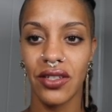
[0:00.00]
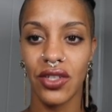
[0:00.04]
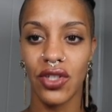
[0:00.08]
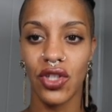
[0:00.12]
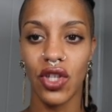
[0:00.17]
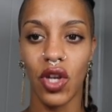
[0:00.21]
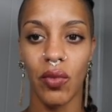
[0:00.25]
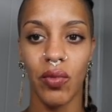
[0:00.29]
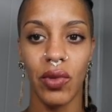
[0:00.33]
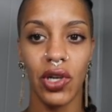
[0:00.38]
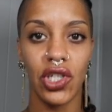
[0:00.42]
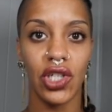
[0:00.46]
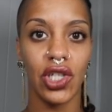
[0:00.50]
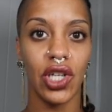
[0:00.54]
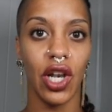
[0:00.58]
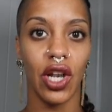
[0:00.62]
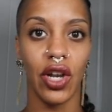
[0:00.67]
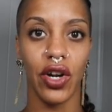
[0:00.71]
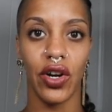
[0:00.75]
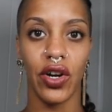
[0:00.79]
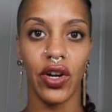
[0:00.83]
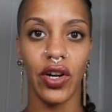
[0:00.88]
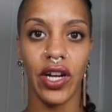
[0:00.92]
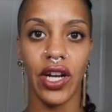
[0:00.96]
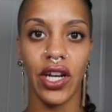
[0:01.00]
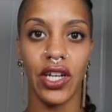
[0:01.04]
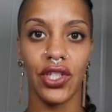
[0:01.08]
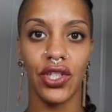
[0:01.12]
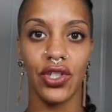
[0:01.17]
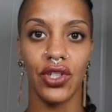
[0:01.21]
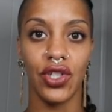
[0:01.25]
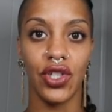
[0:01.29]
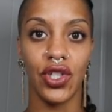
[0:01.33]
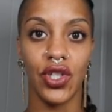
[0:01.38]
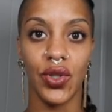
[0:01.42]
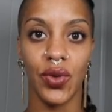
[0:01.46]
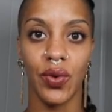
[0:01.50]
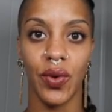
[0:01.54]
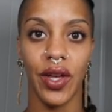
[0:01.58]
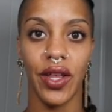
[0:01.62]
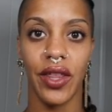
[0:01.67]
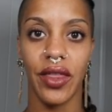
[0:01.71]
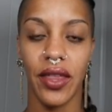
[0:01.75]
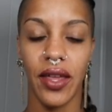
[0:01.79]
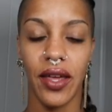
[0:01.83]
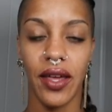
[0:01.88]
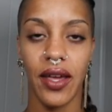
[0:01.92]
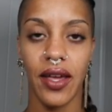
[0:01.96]
so much to learn as you're doing
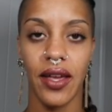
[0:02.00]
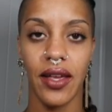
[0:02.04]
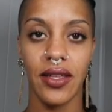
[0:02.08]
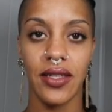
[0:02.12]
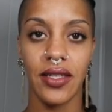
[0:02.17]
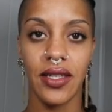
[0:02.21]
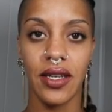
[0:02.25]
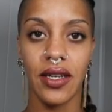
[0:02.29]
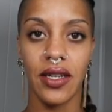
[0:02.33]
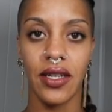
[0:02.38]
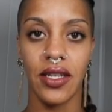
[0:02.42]
things, and